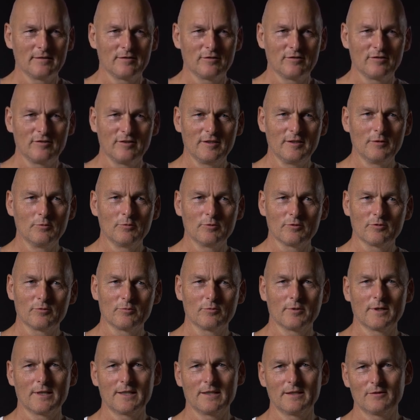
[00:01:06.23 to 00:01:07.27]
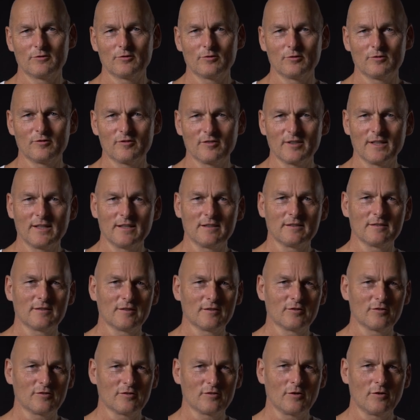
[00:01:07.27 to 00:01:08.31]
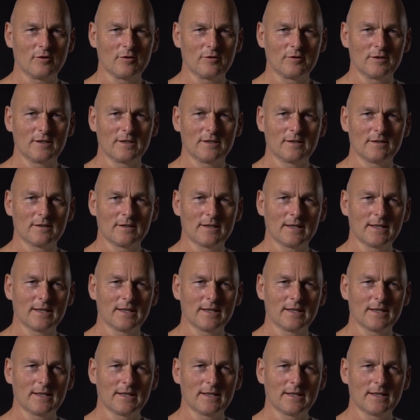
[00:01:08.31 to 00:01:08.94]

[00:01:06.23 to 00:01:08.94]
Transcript: she was ready to tell this story,